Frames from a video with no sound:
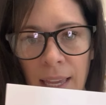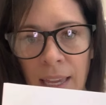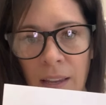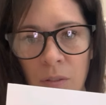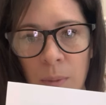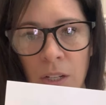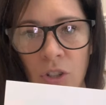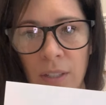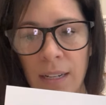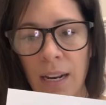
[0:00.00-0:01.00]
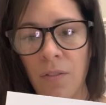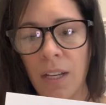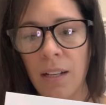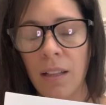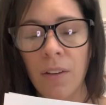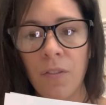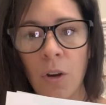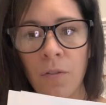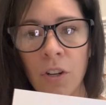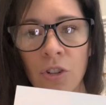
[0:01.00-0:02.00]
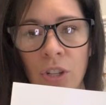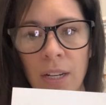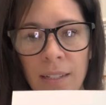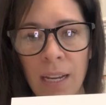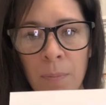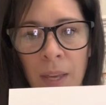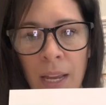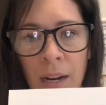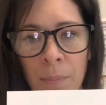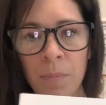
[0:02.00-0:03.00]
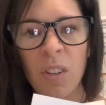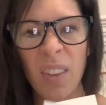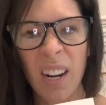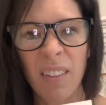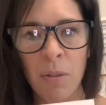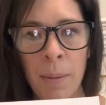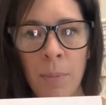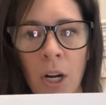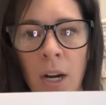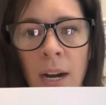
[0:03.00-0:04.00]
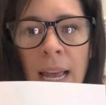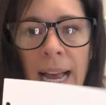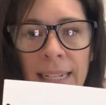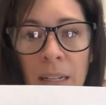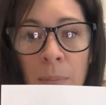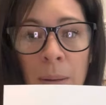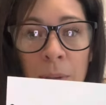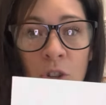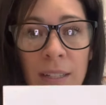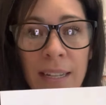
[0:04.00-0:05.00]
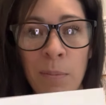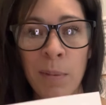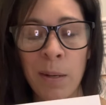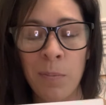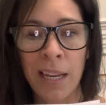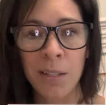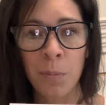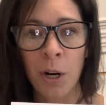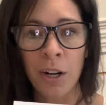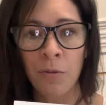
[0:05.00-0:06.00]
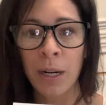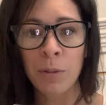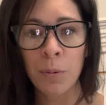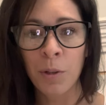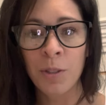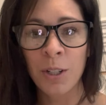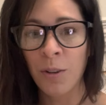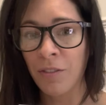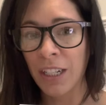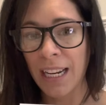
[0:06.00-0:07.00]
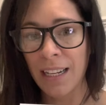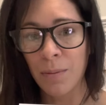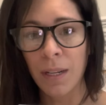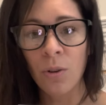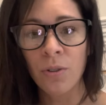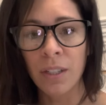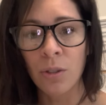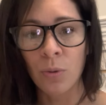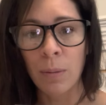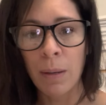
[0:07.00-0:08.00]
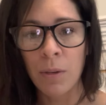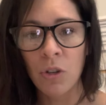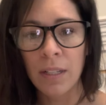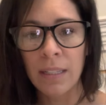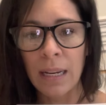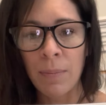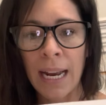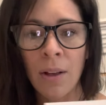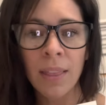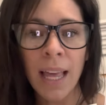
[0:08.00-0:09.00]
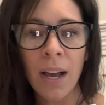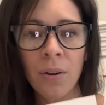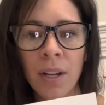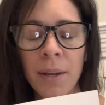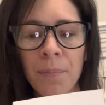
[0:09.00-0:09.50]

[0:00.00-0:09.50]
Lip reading: It gives me just kind of a clip note version. I typed that up so that I remember. I did my mission statement because part of what I'm supposed to do every day as my goals is read my mission statement out loud